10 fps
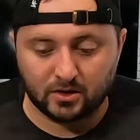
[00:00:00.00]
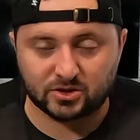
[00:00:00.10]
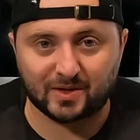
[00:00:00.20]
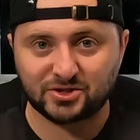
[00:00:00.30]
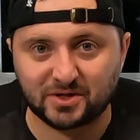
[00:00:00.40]

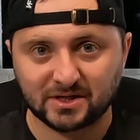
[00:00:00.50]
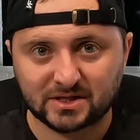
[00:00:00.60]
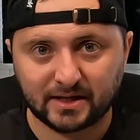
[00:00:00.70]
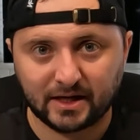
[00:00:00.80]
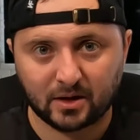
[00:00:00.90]
So as you can
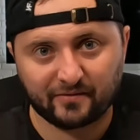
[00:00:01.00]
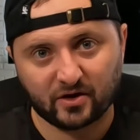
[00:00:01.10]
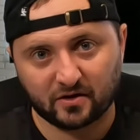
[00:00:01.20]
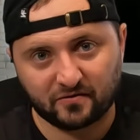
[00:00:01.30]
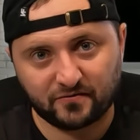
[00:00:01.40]
see here, we've
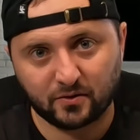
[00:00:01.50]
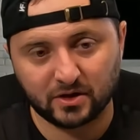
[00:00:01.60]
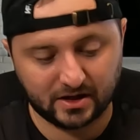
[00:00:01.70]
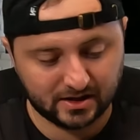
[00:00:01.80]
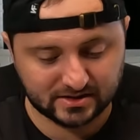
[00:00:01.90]
got a
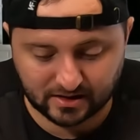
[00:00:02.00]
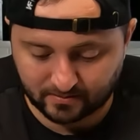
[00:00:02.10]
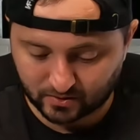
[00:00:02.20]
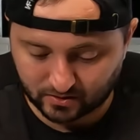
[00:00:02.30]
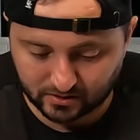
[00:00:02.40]
fully
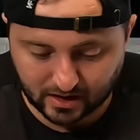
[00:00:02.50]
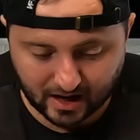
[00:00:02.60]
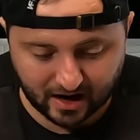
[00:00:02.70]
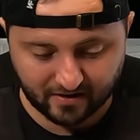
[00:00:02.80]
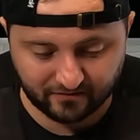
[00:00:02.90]
assembled
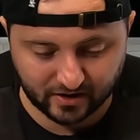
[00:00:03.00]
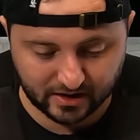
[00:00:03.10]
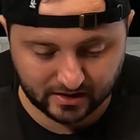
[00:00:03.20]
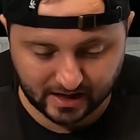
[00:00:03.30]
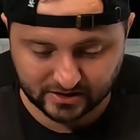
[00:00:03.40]

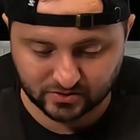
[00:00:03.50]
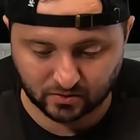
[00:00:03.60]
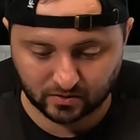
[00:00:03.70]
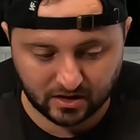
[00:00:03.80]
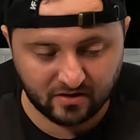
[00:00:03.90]
iFlight
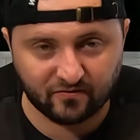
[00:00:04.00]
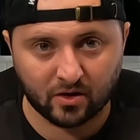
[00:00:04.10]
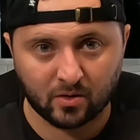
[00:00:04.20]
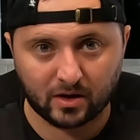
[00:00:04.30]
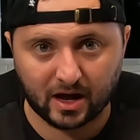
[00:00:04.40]
Nazgul
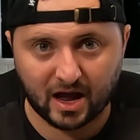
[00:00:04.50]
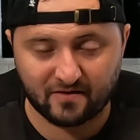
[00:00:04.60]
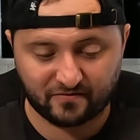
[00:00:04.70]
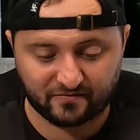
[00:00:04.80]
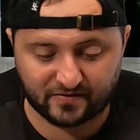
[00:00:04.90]
Evoque
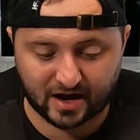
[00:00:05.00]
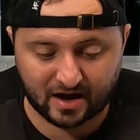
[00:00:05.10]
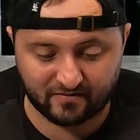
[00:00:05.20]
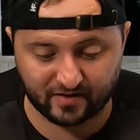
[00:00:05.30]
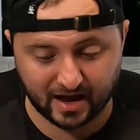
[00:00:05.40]

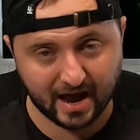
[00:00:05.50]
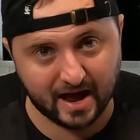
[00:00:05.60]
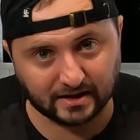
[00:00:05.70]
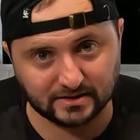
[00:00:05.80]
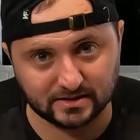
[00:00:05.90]

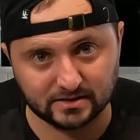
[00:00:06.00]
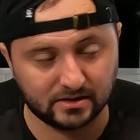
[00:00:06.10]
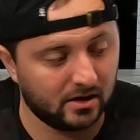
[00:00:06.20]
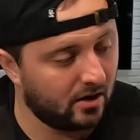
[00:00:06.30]
F5X.